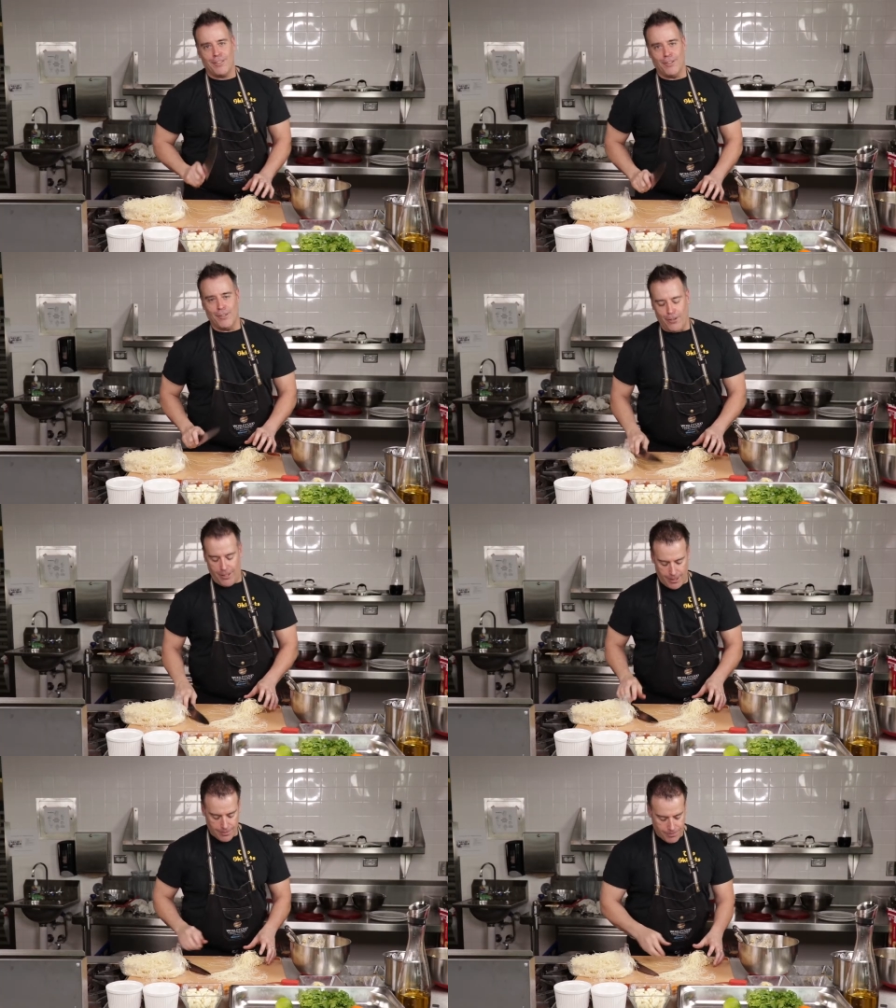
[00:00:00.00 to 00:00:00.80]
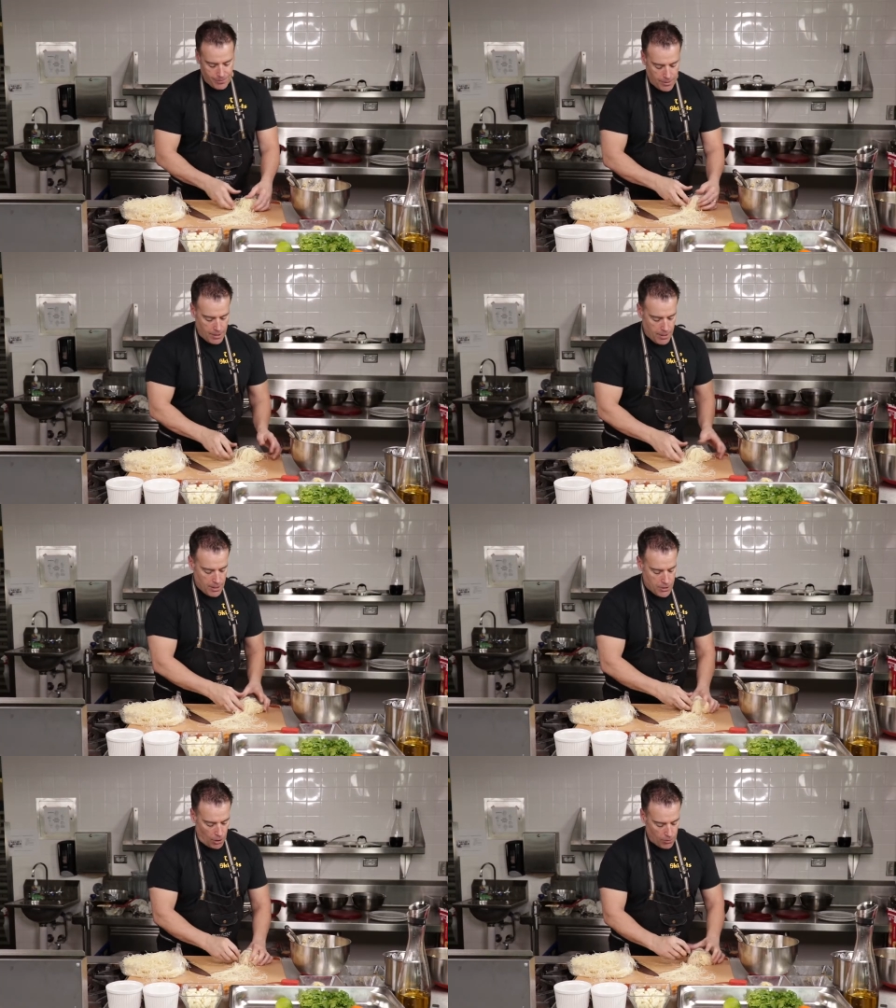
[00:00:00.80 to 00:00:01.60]
You know that.
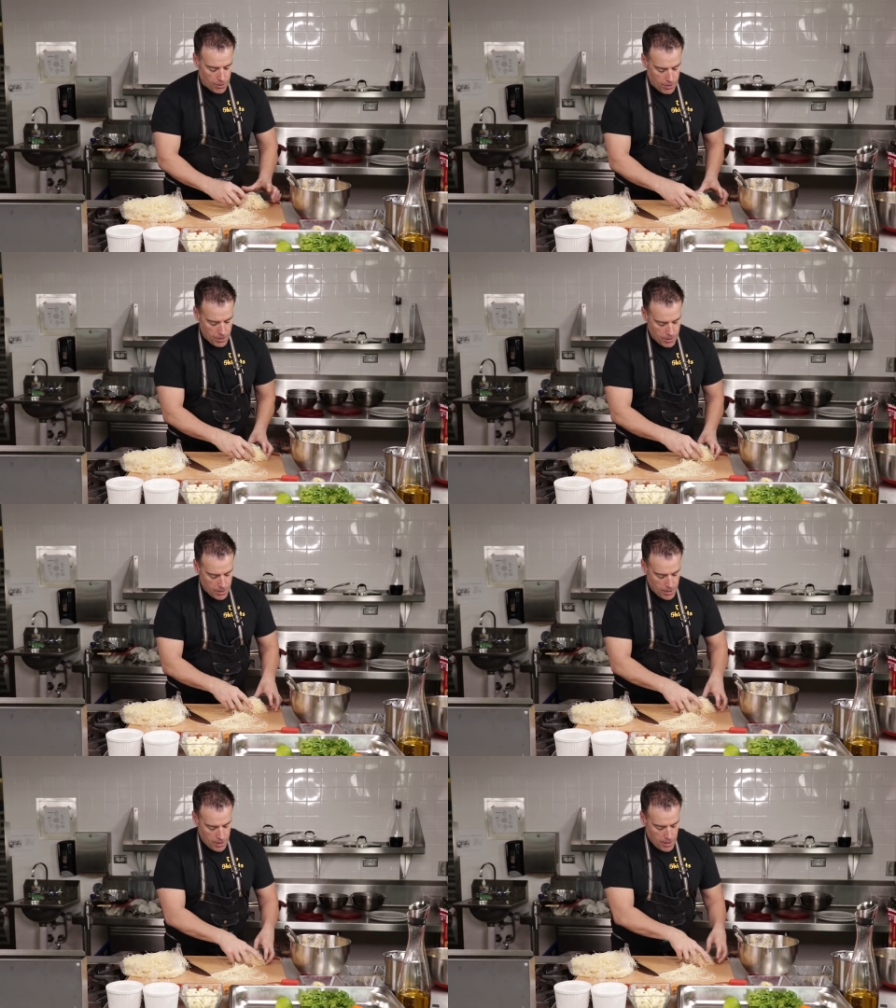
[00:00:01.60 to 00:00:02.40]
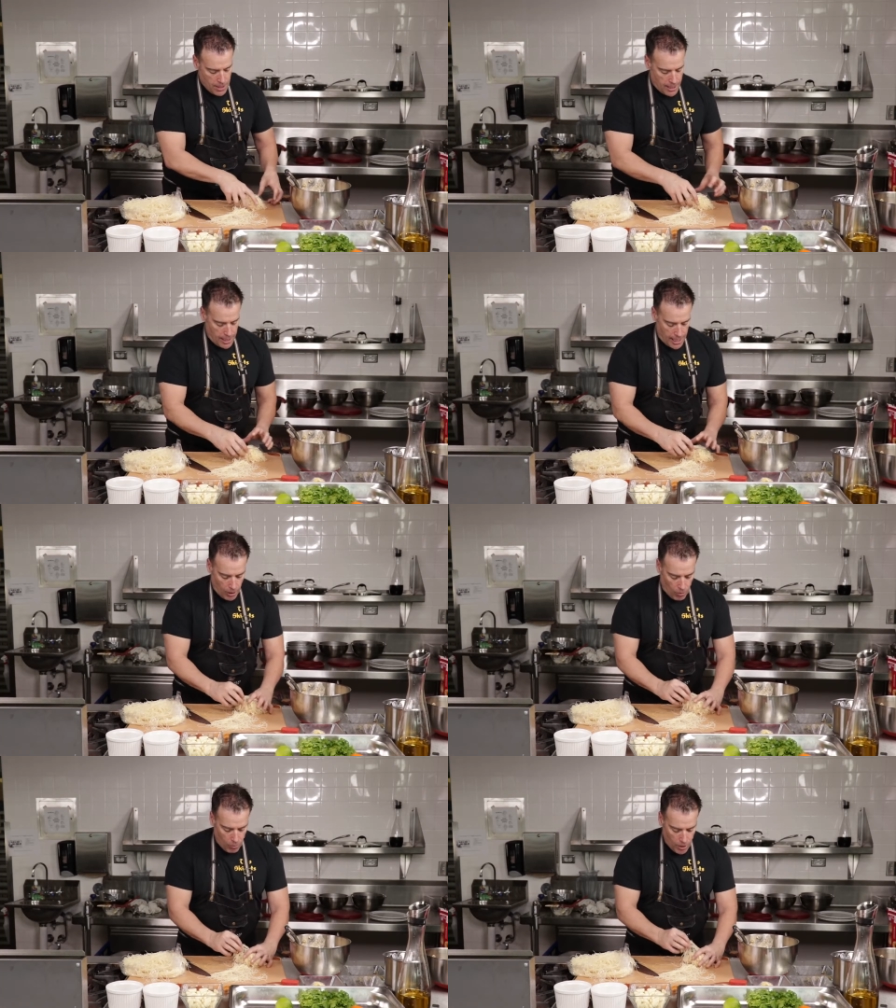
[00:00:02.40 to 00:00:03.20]
So I
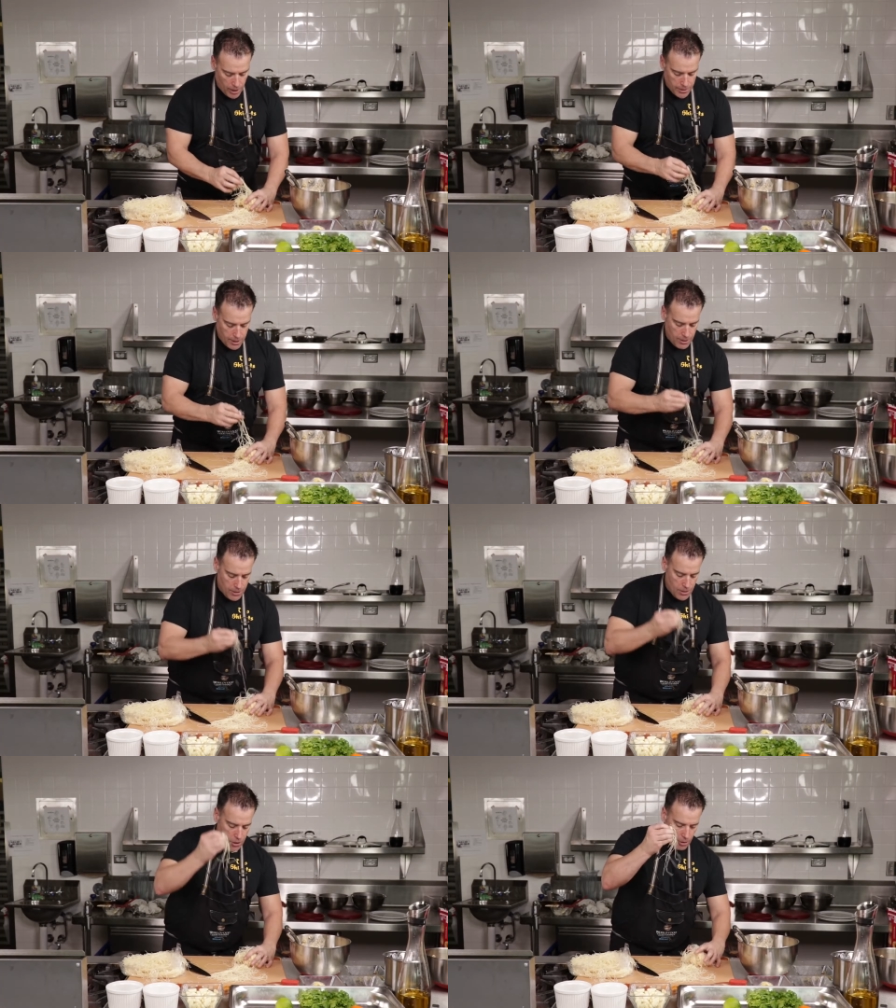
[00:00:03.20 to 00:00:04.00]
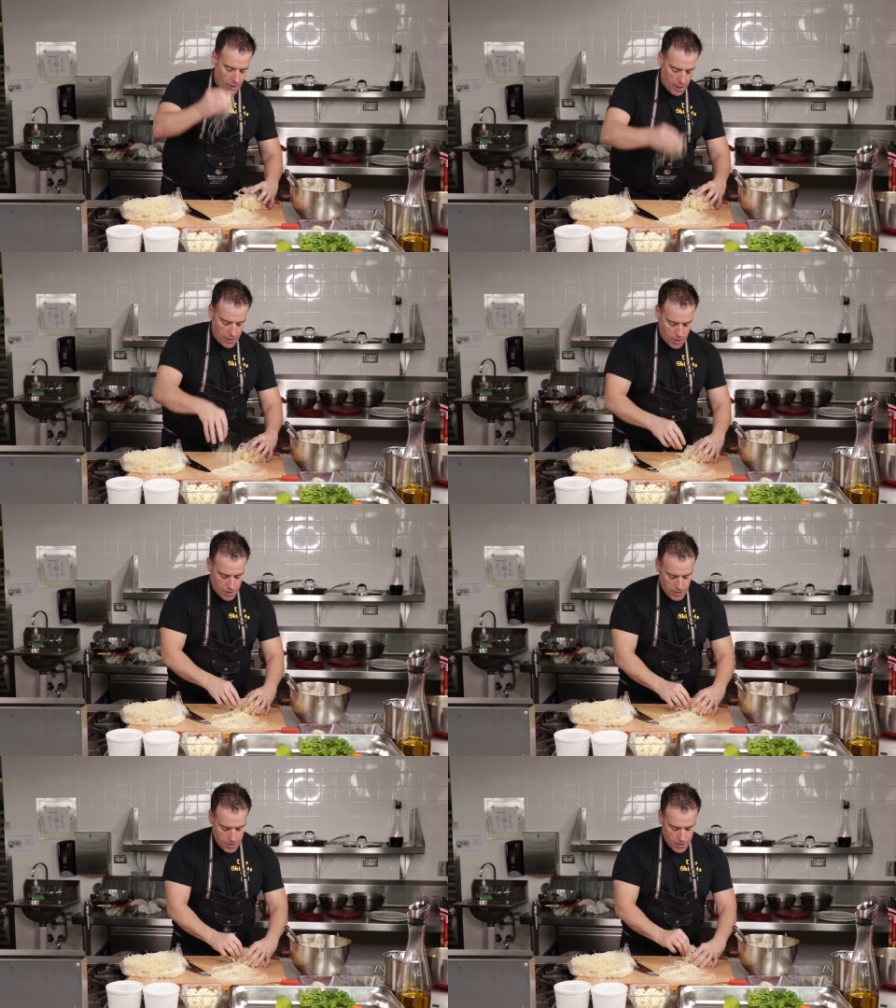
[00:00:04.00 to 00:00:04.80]
don't want too much,
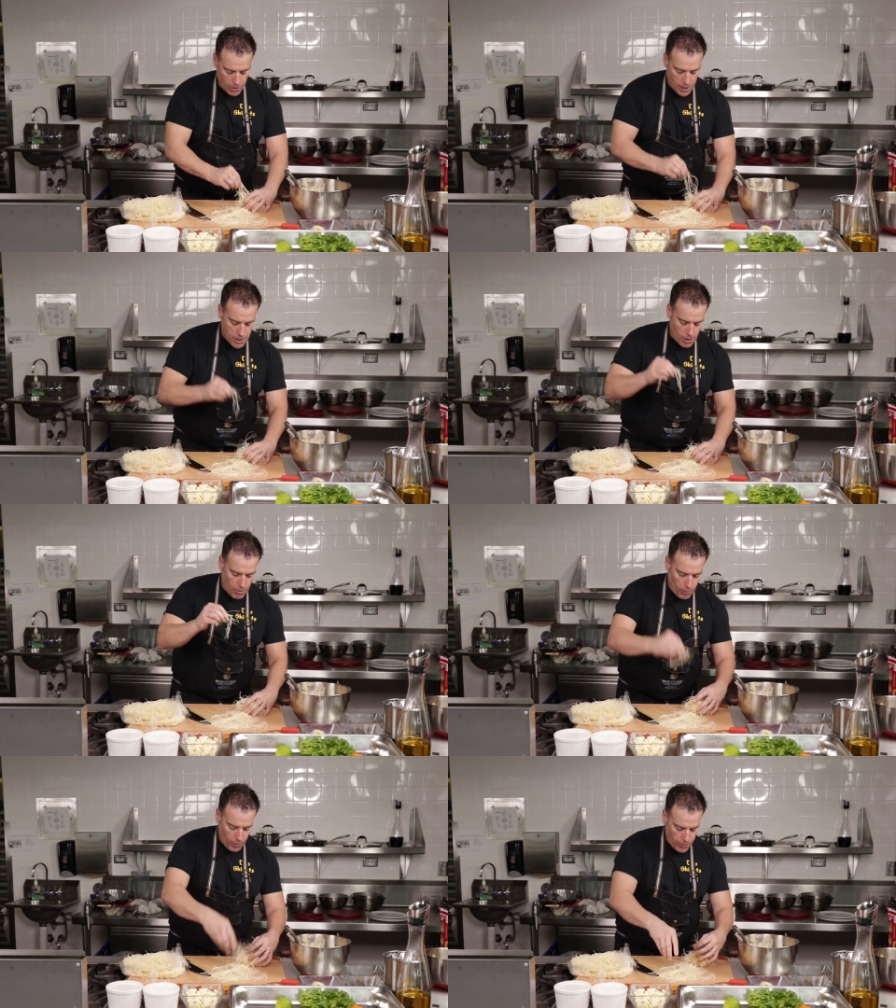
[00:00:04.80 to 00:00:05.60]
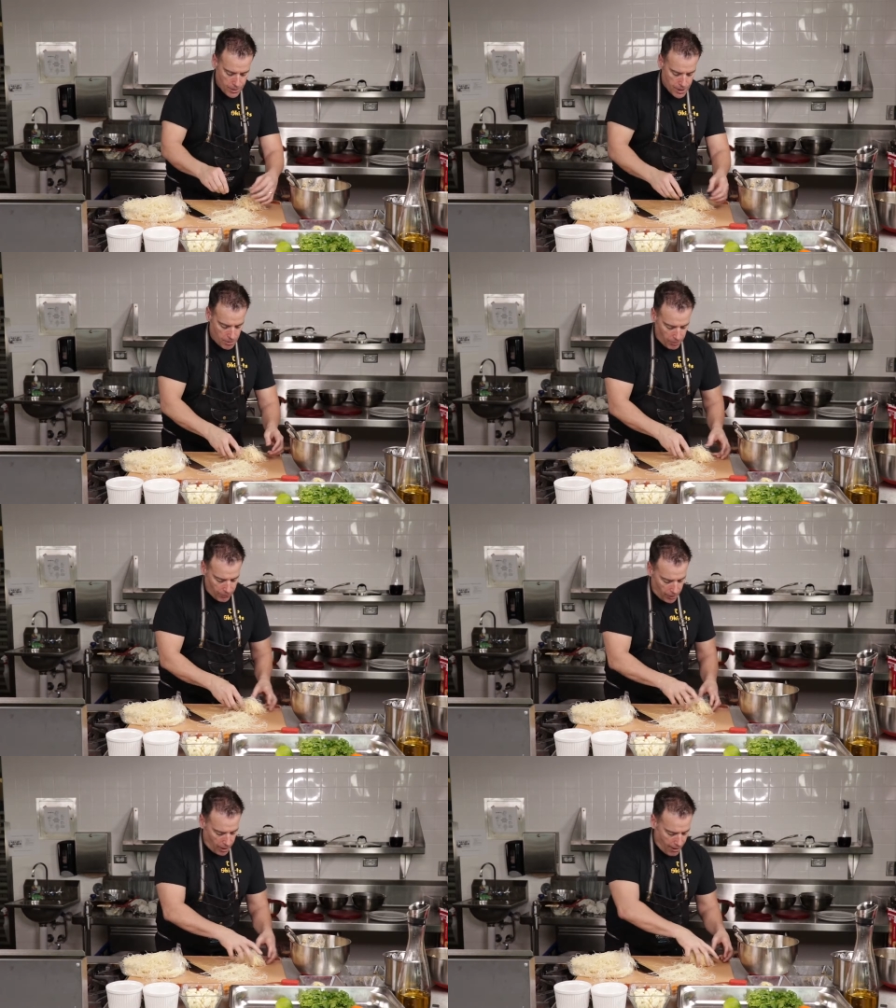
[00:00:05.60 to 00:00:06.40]
so I start pulling some of
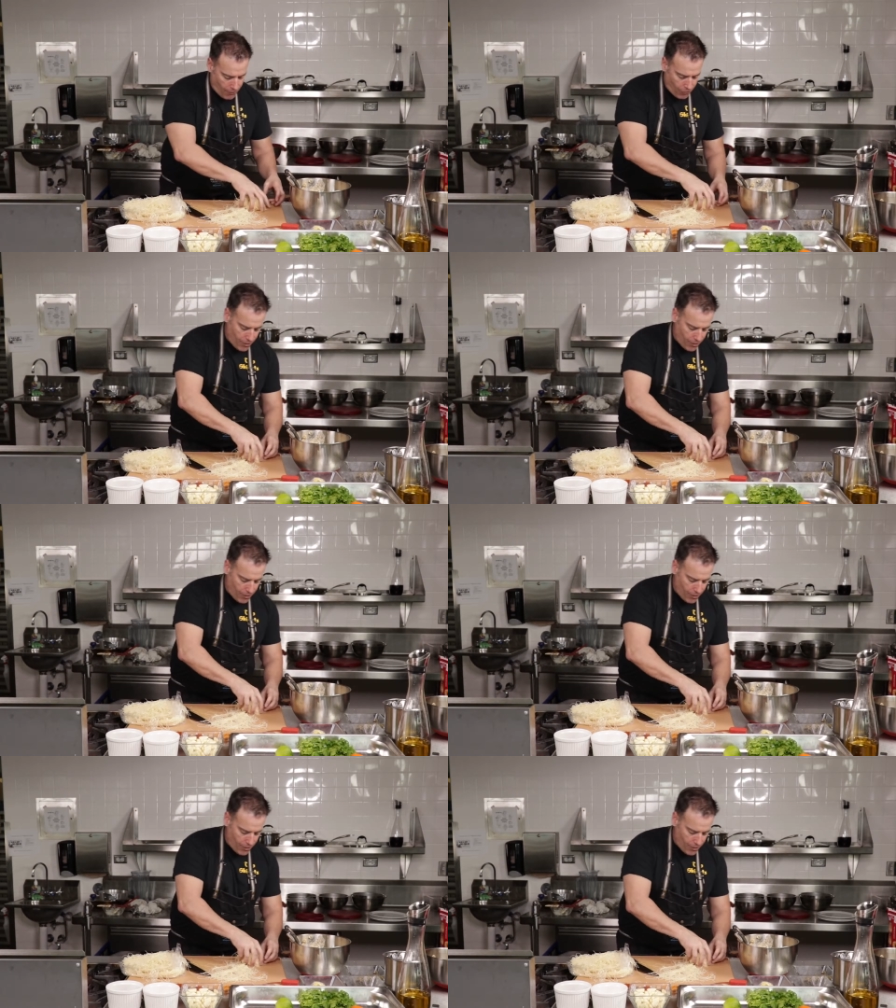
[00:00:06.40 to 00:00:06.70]
it off.